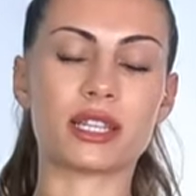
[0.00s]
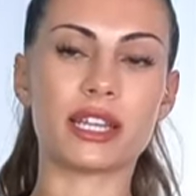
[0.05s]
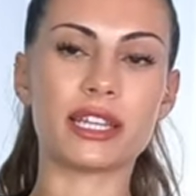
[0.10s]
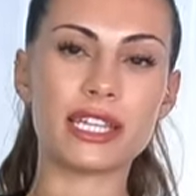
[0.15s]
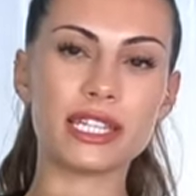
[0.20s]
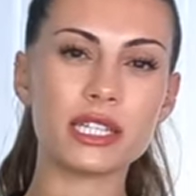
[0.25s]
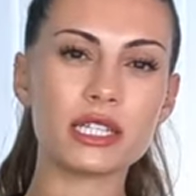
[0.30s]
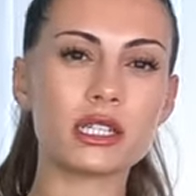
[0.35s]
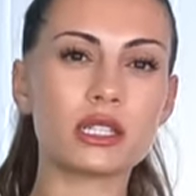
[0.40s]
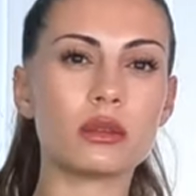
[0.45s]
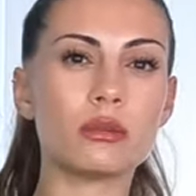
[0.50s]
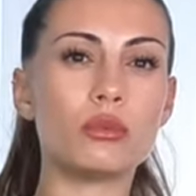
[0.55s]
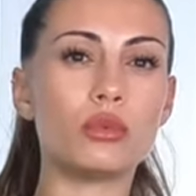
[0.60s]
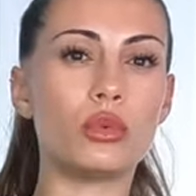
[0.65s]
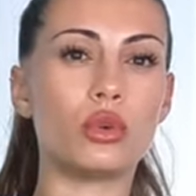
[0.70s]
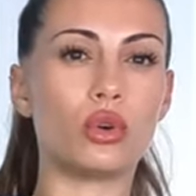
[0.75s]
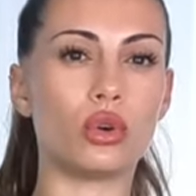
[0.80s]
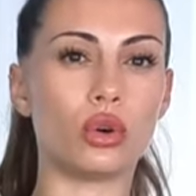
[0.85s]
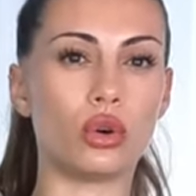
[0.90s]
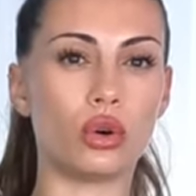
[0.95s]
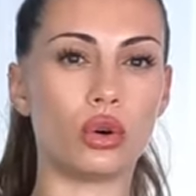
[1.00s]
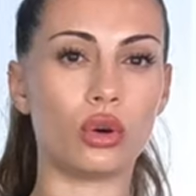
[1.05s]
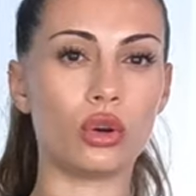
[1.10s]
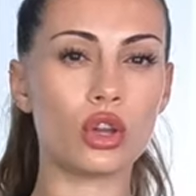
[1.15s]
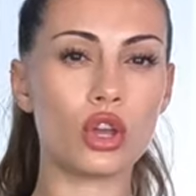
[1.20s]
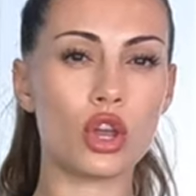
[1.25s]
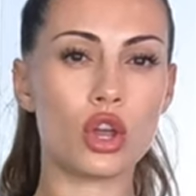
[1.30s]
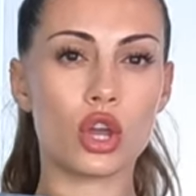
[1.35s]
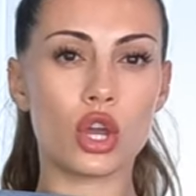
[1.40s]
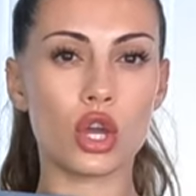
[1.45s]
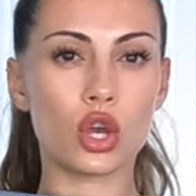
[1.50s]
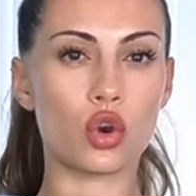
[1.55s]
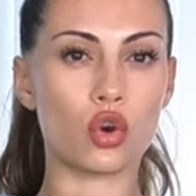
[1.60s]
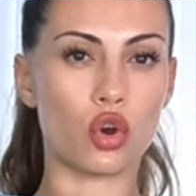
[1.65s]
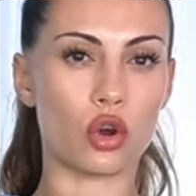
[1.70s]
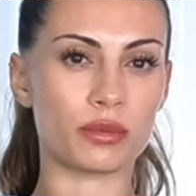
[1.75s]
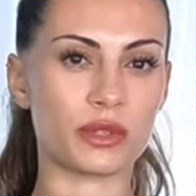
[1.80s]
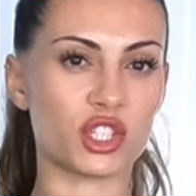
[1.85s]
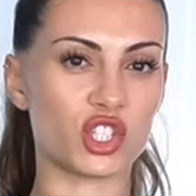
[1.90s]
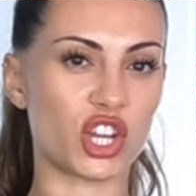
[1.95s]
because I needed some more
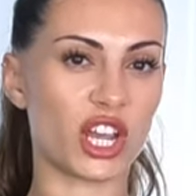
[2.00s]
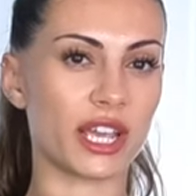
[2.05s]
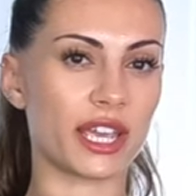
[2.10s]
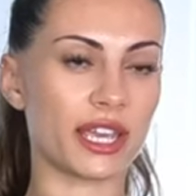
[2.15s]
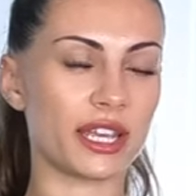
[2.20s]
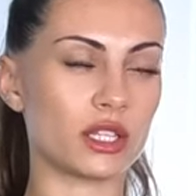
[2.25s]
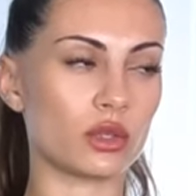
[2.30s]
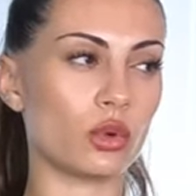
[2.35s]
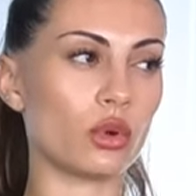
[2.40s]
cropped jackets.